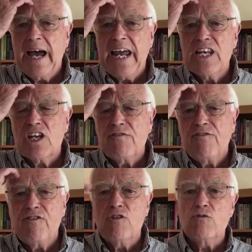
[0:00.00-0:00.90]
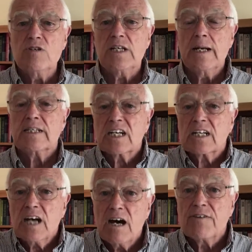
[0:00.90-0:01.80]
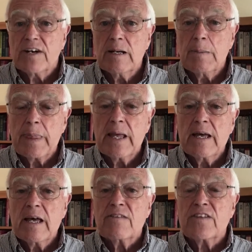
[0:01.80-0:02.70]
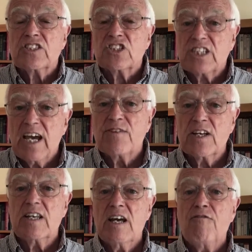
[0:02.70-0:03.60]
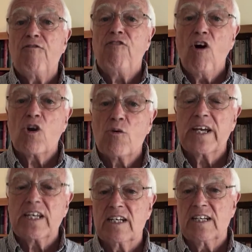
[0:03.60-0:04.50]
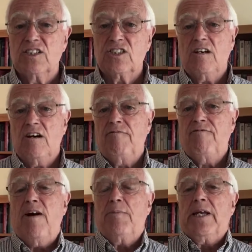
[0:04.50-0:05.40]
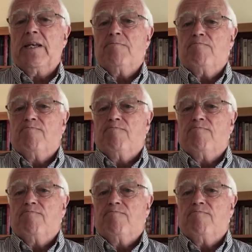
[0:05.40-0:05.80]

enough food to cover the 7 following years of famine.